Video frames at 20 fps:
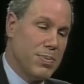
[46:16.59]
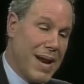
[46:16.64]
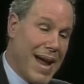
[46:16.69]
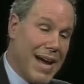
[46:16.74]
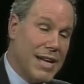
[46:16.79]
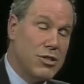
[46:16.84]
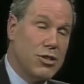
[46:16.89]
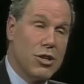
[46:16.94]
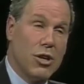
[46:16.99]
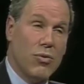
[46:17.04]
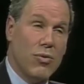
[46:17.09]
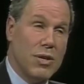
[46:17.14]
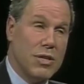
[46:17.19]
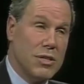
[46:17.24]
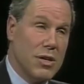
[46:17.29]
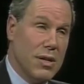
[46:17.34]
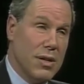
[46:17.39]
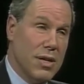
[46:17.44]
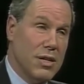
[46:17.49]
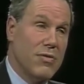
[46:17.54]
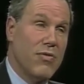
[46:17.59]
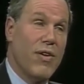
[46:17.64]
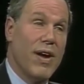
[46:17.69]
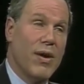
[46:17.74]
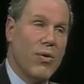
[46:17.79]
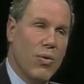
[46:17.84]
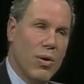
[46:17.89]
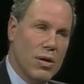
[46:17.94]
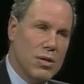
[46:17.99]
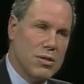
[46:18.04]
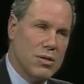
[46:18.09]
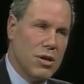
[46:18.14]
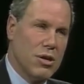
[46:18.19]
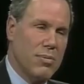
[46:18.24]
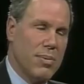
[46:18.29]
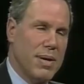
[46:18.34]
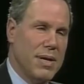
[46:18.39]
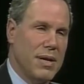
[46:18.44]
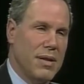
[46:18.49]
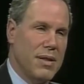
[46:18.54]
But I took a risk on this. Frank Wells
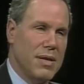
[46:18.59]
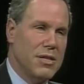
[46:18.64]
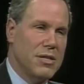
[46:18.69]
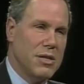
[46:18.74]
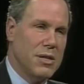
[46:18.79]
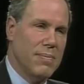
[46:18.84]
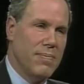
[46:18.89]
talked me into this,